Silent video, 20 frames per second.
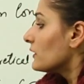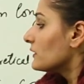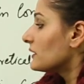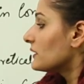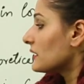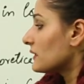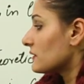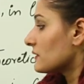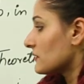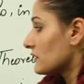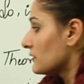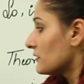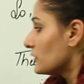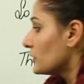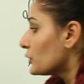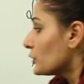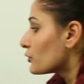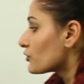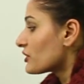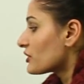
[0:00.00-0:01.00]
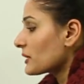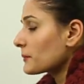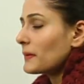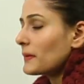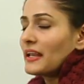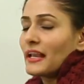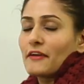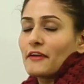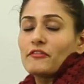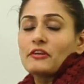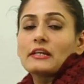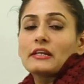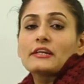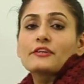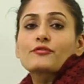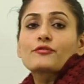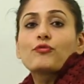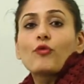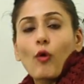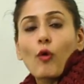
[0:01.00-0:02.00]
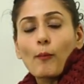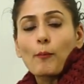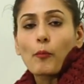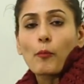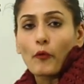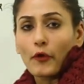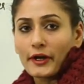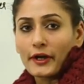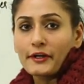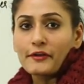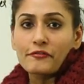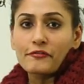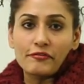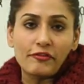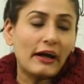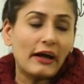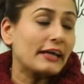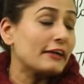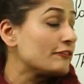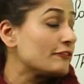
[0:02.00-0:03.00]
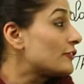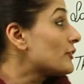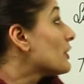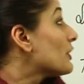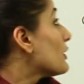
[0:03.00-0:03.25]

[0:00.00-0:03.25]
the new sigma level is 4.5.